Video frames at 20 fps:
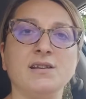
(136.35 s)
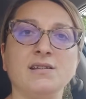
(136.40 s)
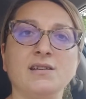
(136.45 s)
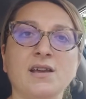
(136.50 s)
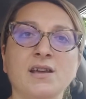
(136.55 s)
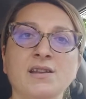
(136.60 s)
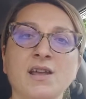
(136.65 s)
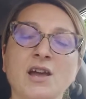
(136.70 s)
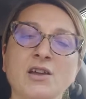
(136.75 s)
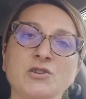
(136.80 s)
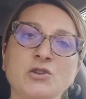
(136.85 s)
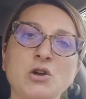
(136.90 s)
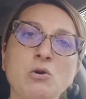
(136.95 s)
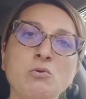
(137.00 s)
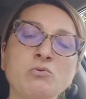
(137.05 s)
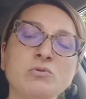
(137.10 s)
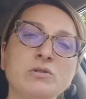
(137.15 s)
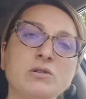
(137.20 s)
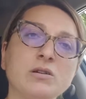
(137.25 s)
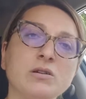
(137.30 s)
And I
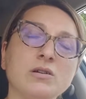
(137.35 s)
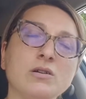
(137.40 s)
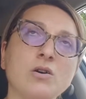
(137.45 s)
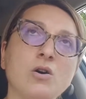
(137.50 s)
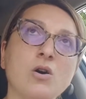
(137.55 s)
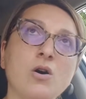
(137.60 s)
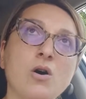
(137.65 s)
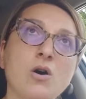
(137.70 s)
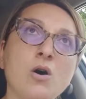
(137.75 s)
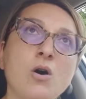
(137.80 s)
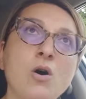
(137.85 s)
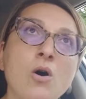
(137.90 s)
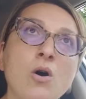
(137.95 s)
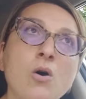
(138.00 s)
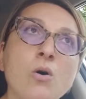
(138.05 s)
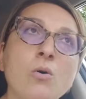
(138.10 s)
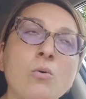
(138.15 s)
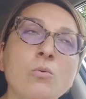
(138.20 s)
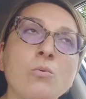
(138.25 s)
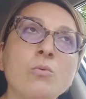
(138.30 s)
don't
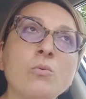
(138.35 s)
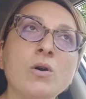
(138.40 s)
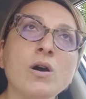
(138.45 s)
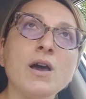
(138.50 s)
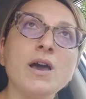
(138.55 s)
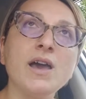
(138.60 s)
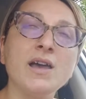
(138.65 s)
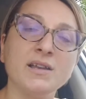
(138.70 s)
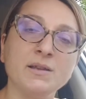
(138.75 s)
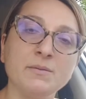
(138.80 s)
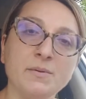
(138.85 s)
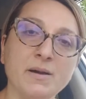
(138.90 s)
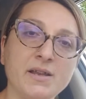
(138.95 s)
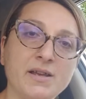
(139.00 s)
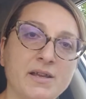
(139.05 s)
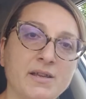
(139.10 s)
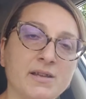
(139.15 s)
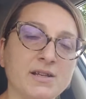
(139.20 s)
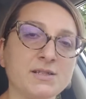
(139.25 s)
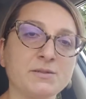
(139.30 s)
owe anybody an
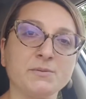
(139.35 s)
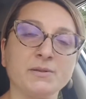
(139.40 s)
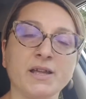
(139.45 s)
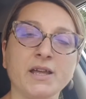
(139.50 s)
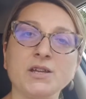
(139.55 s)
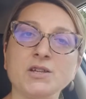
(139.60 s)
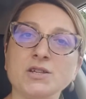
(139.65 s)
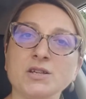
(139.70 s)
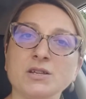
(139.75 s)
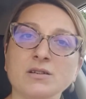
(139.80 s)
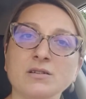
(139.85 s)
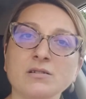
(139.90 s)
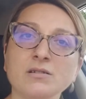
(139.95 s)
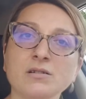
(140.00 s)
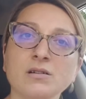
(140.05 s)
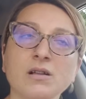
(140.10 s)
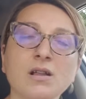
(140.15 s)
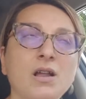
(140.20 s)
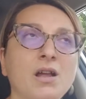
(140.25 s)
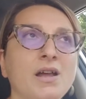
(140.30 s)
explanation.
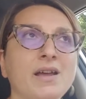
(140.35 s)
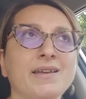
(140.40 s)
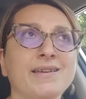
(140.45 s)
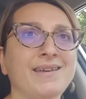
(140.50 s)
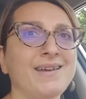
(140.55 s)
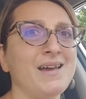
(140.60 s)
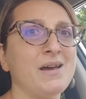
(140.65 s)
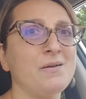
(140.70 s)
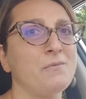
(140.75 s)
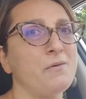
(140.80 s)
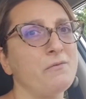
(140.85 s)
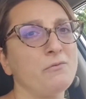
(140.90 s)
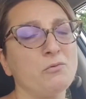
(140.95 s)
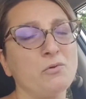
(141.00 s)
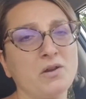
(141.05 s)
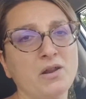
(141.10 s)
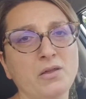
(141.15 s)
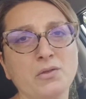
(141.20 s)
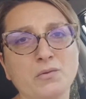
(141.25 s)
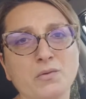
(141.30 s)
Yeah, I'm a
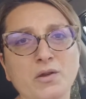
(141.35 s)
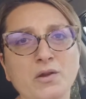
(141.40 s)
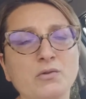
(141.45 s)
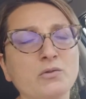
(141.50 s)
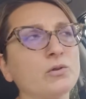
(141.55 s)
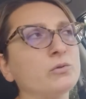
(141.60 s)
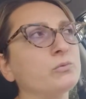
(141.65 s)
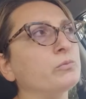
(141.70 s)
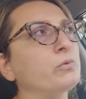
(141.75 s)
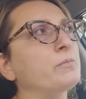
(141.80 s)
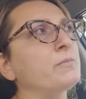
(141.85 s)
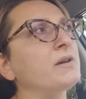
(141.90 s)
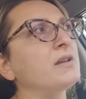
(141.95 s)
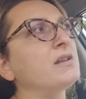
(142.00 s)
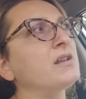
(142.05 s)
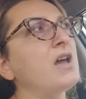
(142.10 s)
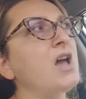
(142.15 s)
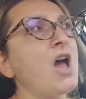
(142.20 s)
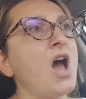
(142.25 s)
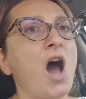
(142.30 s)
43-year-old woman.
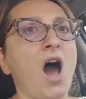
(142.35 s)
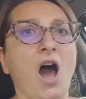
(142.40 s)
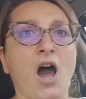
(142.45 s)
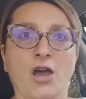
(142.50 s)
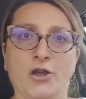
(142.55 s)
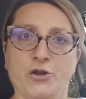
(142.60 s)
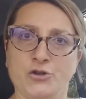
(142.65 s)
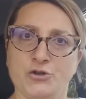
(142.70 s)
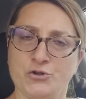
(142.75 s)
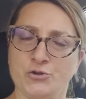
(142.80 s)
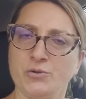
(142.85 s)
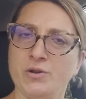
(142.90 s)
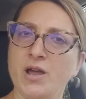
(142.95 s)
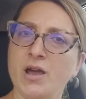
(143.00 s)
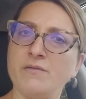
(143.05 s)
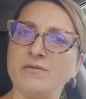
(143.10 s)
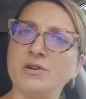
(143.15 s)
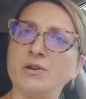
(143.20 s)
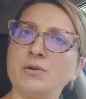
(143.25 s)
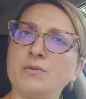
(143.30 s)
I should have a
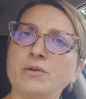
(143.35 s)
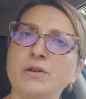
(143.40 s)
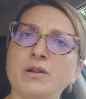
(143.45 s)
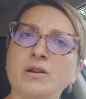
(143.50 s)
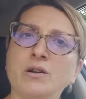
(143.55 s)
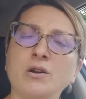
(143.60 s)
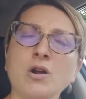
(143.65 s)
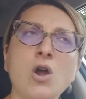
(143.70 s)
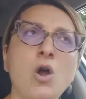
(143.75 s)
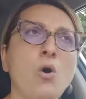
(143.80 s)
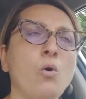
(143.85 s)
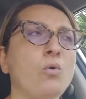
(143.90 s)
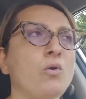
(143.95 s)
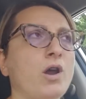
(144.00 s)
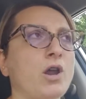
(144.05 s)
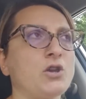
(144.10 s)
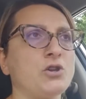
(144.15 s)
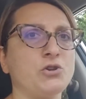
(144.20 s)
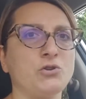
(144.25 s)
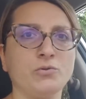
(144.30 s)
career, or I
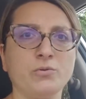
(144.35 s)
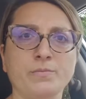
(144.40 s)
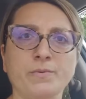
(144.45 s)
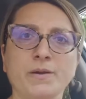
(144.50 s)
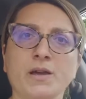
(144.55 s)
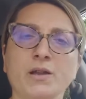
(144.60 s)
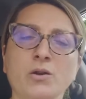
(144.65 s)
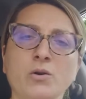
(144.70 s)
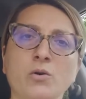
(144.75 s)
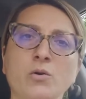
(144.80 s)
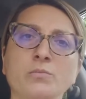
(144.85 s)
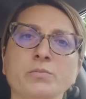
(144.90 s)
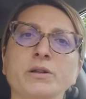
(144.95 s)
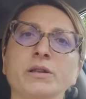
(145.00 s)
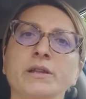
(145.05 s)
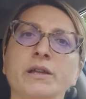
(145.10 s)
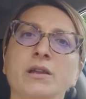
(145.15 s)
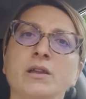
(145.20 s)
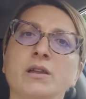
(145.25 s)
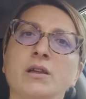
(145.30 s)
should be at home
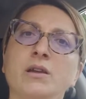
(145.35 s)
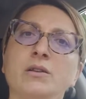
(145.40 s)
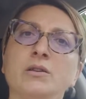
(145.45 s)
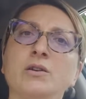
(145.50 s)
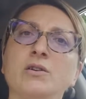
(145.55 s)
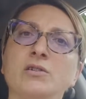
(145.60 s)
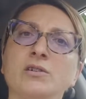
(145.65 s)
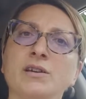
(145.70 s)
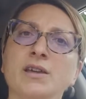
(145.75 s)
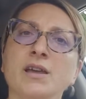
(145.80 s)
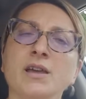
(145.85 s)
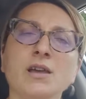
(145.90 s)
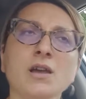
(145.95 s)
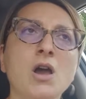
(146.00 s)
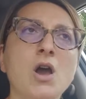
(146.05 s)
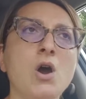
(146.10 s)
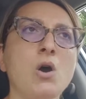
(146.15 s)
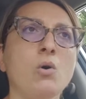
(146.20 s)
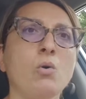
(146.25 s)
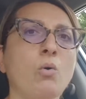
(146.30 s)
cleaning and cooking,
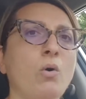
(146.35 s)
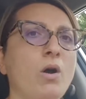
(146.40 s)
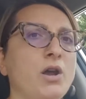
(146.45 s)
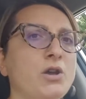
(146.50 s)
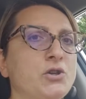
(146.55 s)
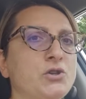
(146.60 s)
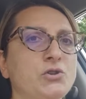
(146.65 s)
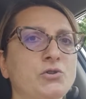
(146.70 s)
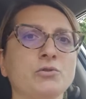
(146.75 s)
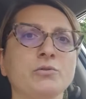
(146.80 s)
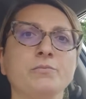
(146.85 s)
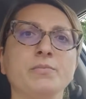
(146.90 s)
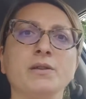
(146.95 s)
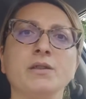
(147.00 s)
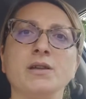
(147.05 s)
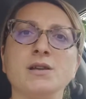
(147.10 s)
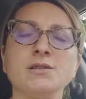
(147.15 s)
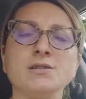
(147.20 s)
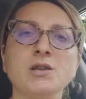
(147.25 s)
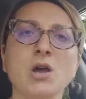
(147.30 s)
or I should be
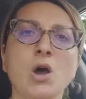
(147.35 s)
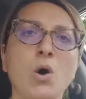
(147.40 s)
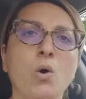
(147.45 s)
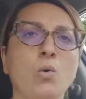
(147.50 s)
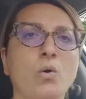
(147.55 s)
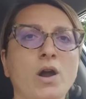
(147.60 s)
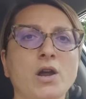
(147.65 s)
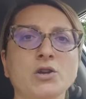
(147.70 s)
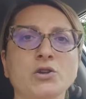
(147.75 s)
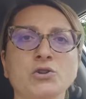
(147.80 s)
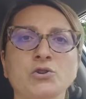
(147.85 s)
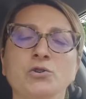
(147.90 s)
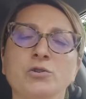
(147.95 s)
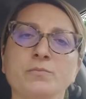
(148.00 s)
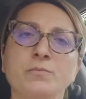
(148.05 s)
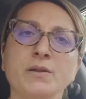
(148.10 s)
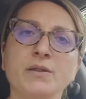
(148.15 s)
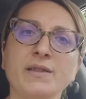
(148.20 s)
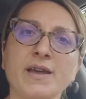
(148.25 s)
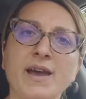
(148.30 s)
this, or I should be
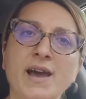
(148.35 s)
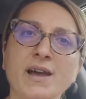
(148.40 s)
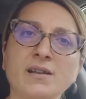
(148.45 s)
that.